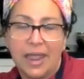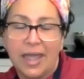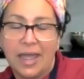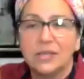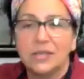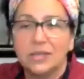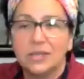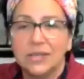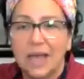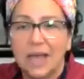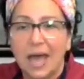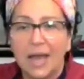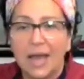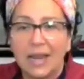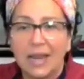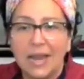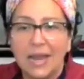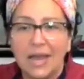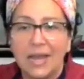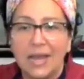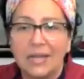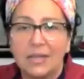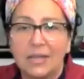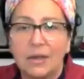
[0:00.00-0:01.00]
The
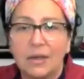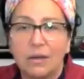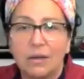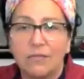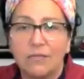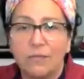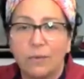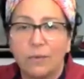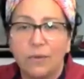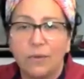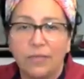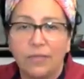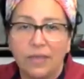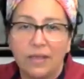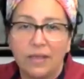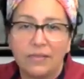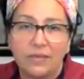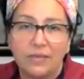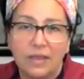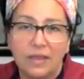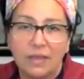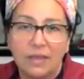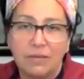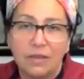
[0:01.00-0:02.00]
salad for
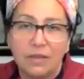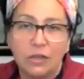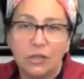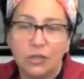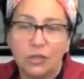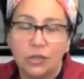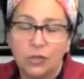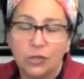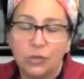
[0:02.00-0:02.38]
Thanksgiving